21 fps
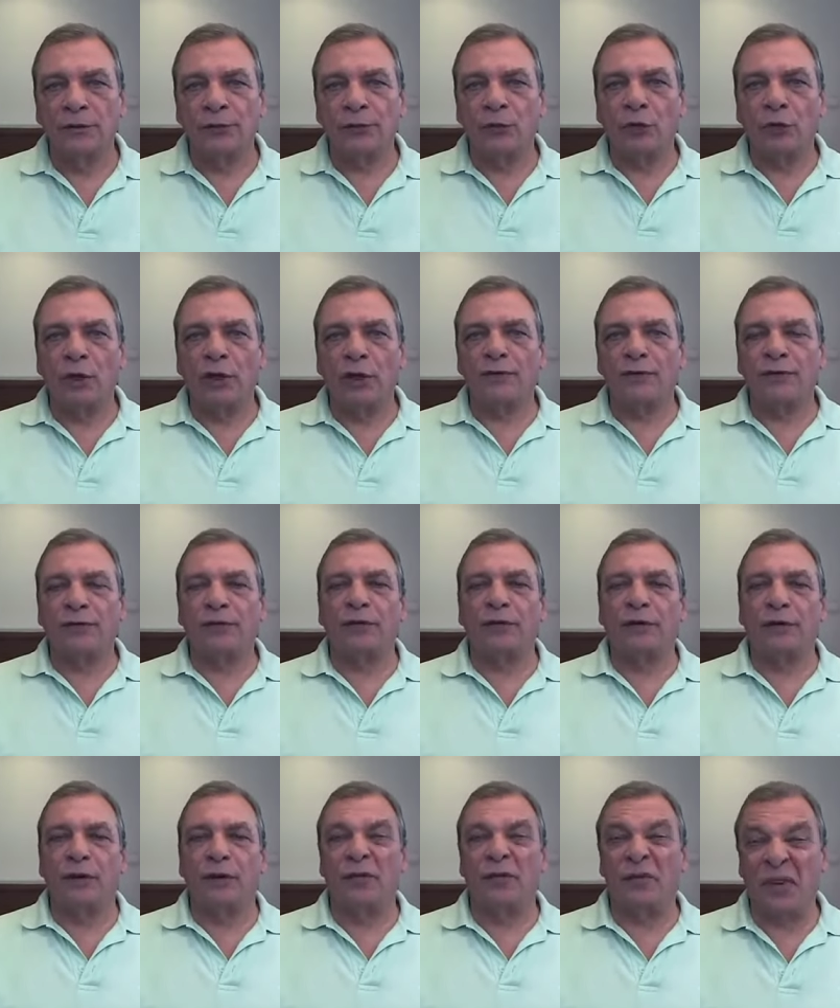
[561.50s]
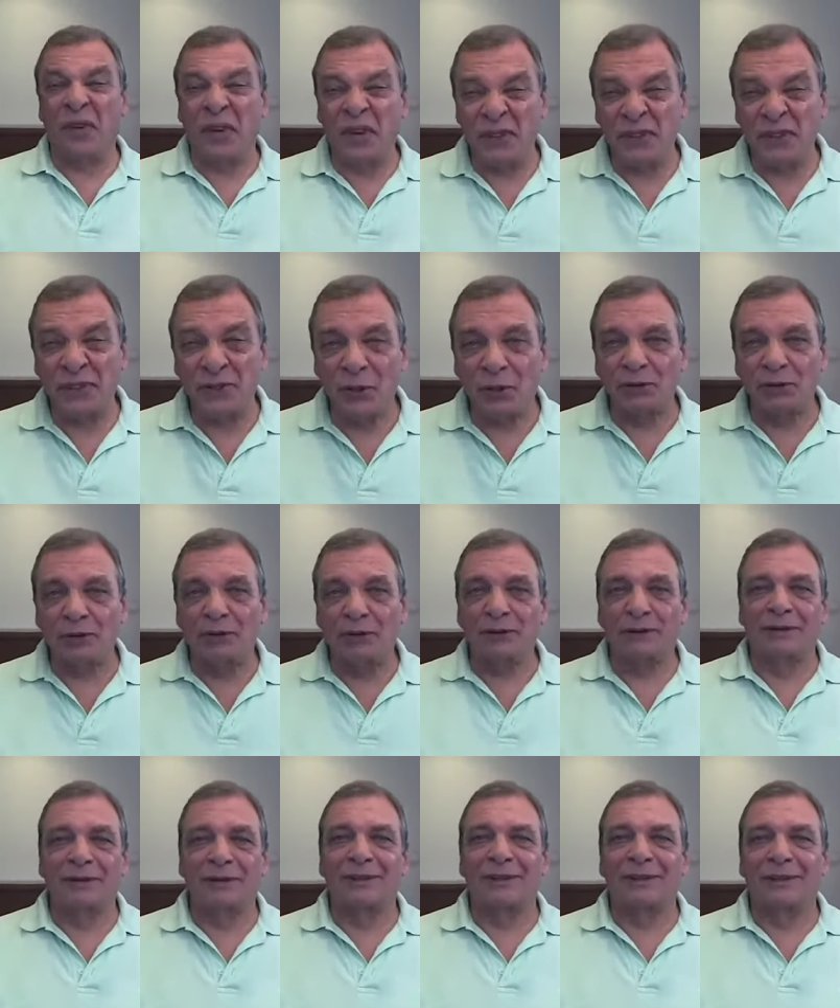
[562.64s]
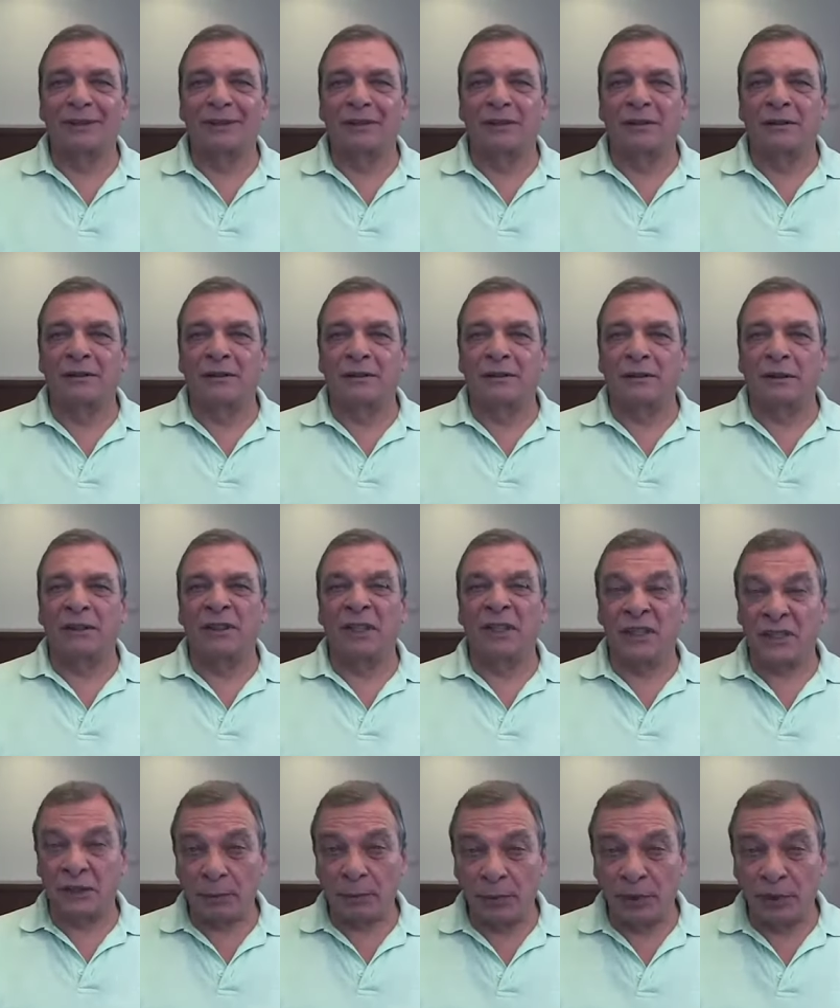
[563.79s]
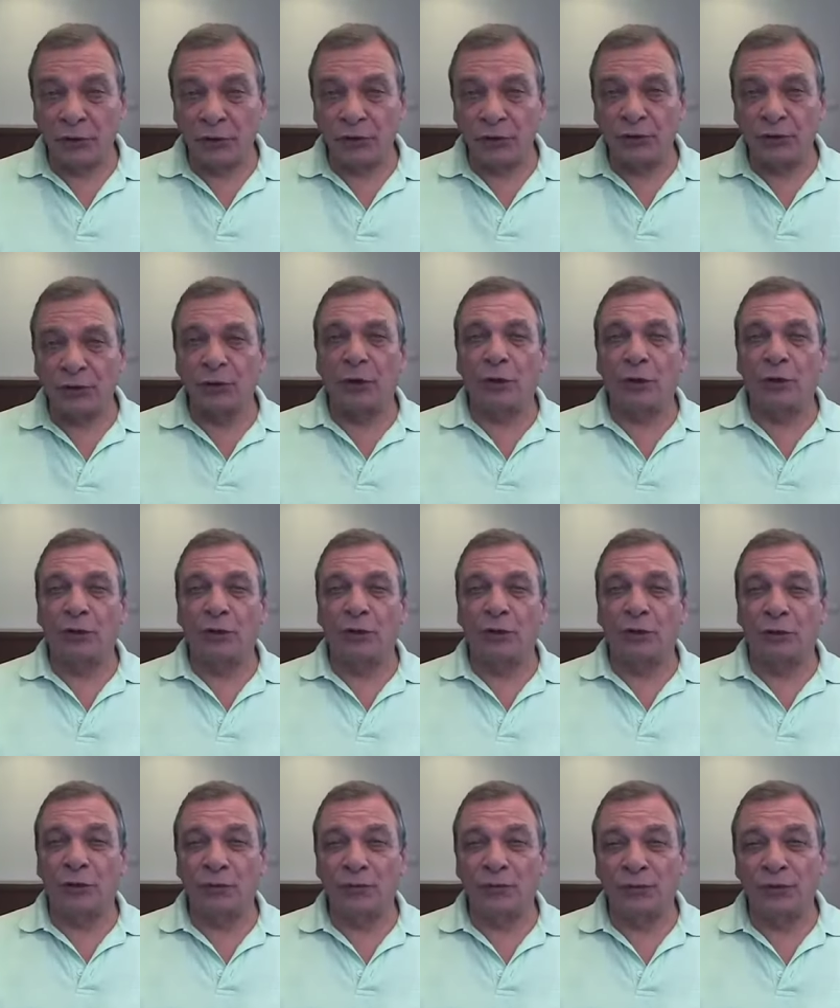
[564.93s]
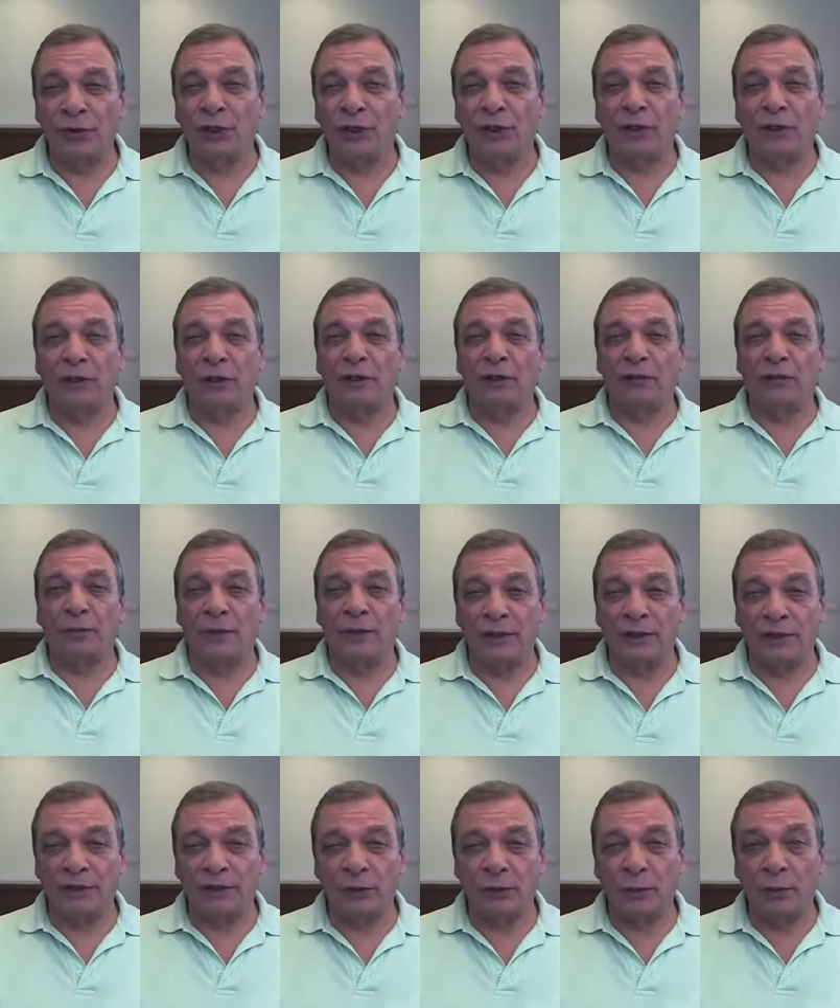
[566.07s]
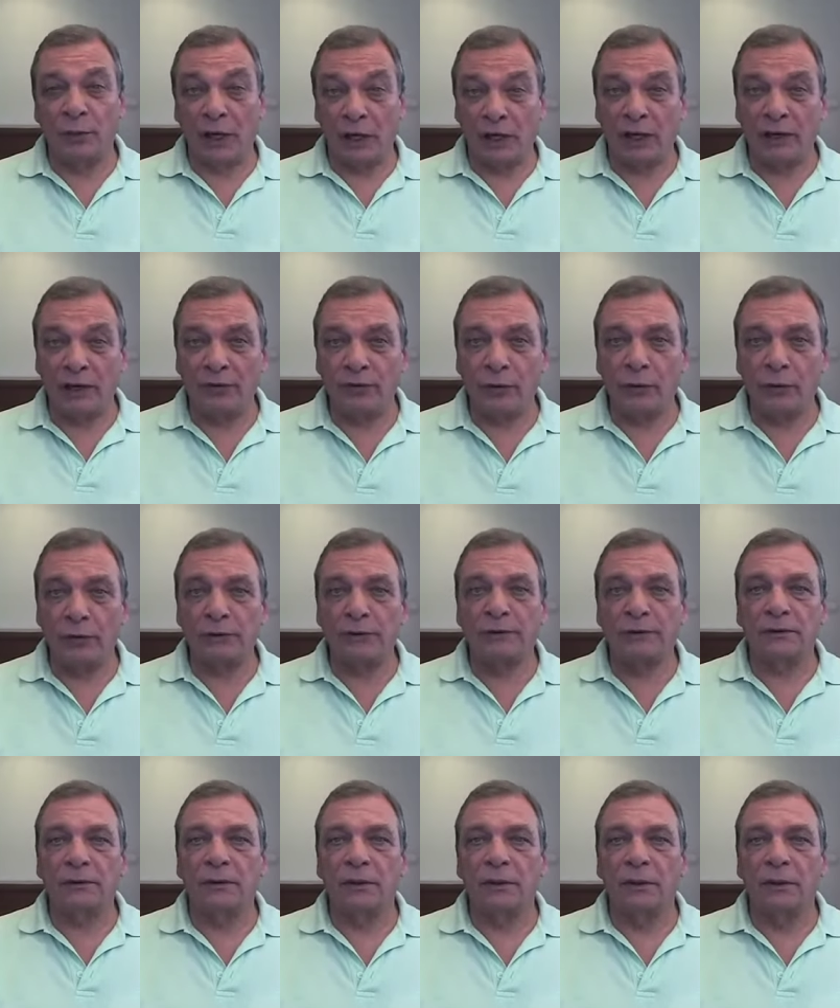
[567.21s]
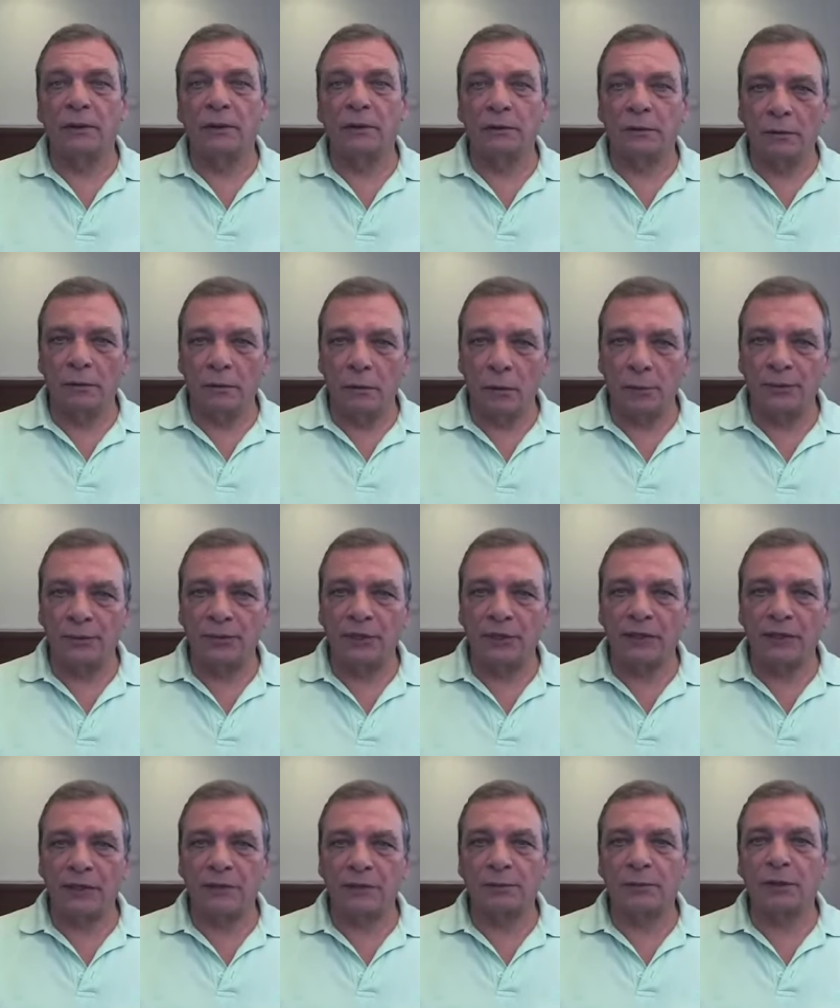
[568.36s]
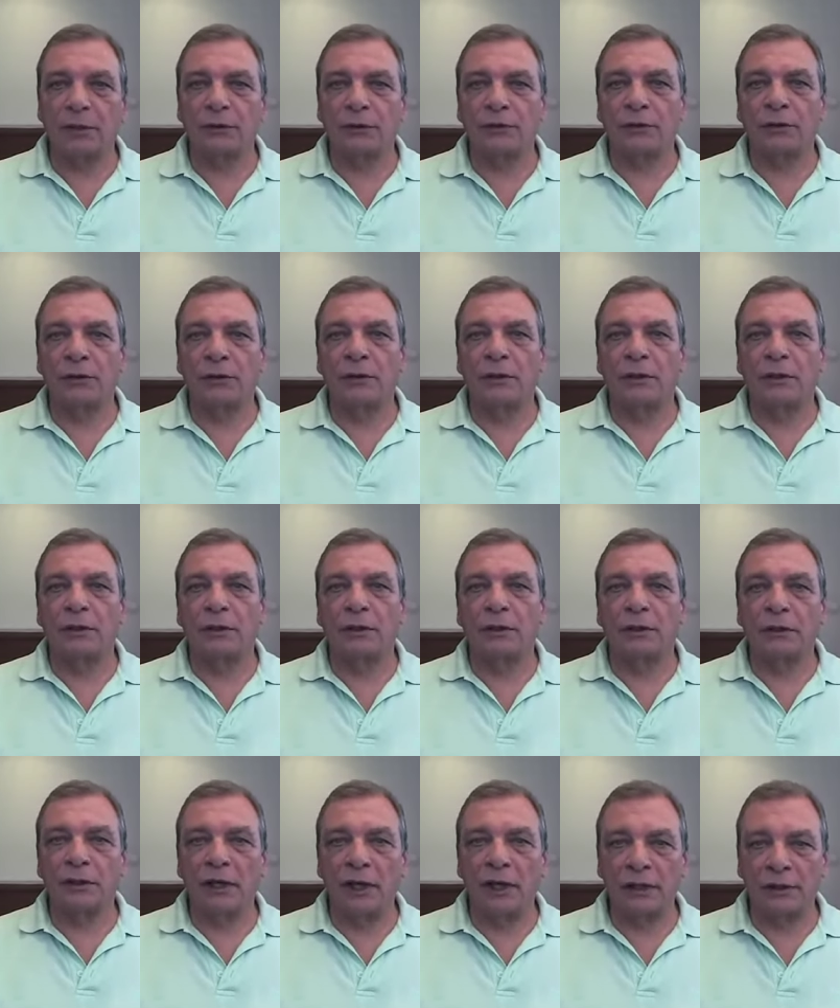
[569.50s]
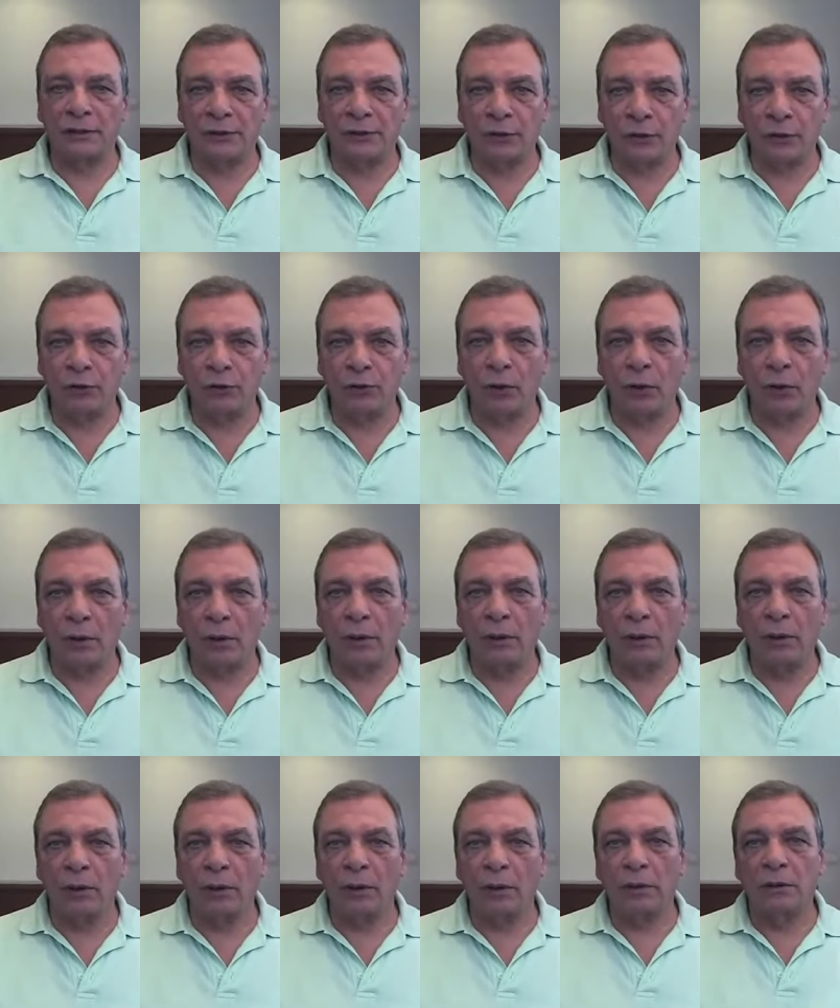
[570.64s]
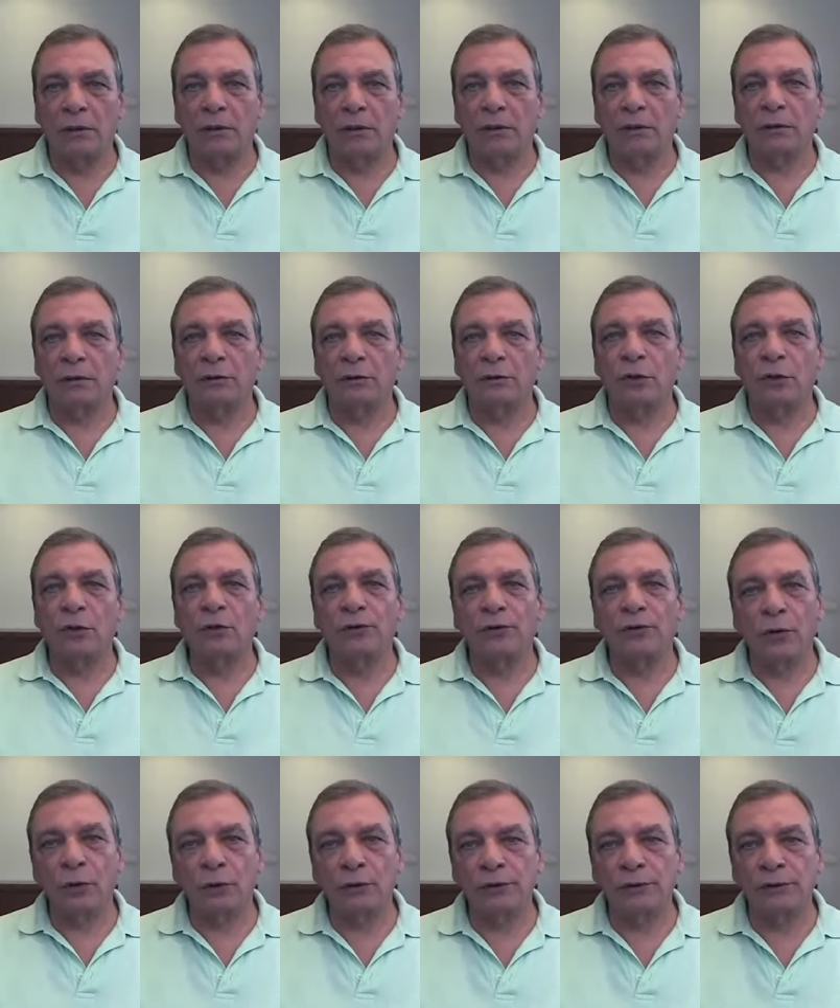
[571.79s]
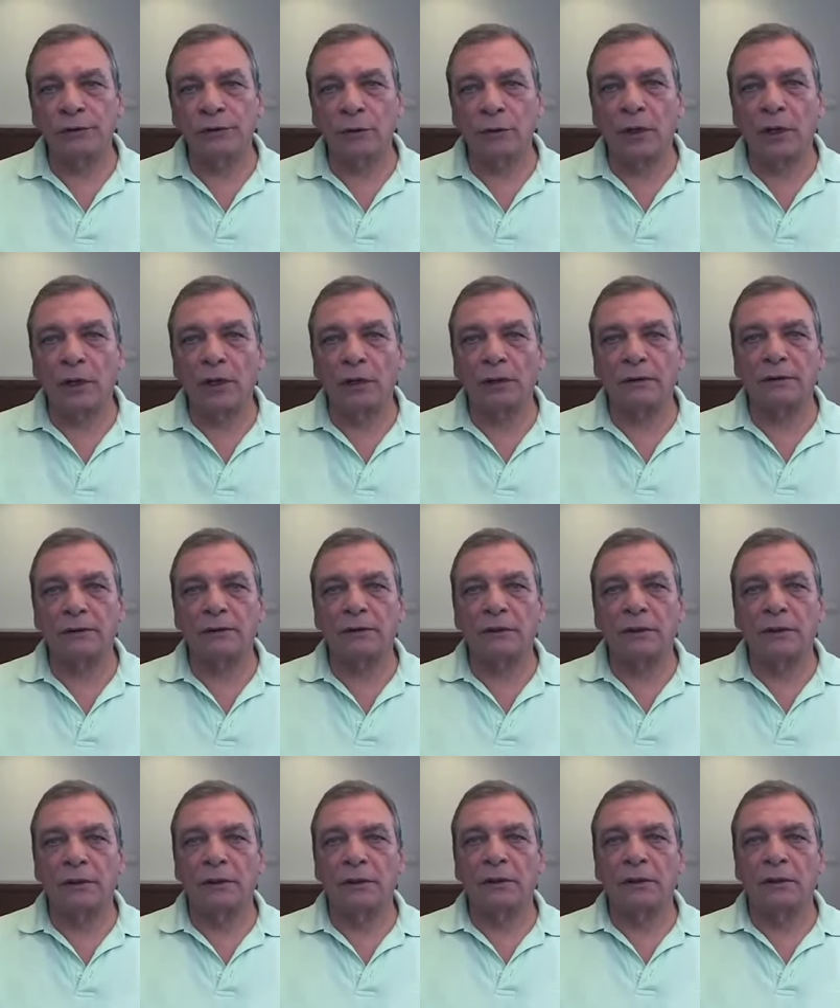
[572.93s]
If you have a face on, an expression on that you feel that makes you make efforts, drop the expression. Relax your jaw. Don't focus your eyes.